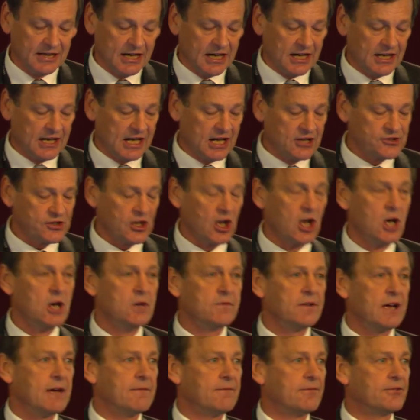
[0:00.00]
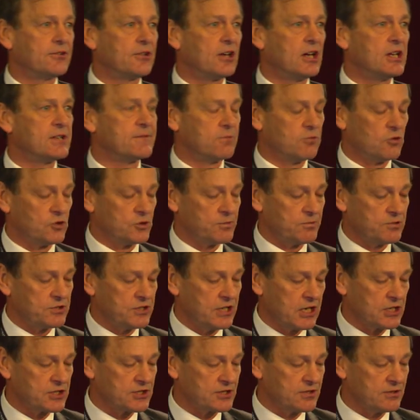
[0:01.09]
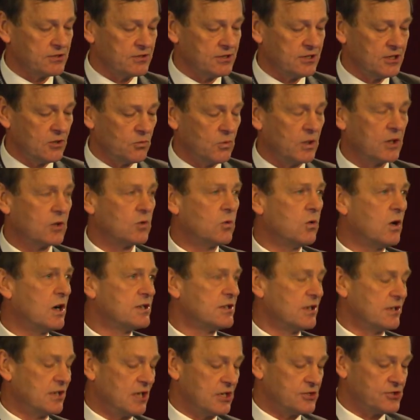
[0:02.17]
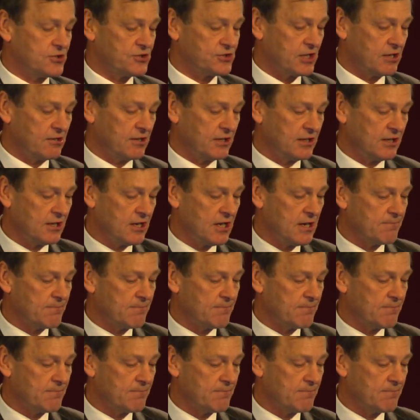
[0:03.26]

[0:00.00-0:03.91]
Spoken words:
and hence overemphasize force protection when quite unnecessary,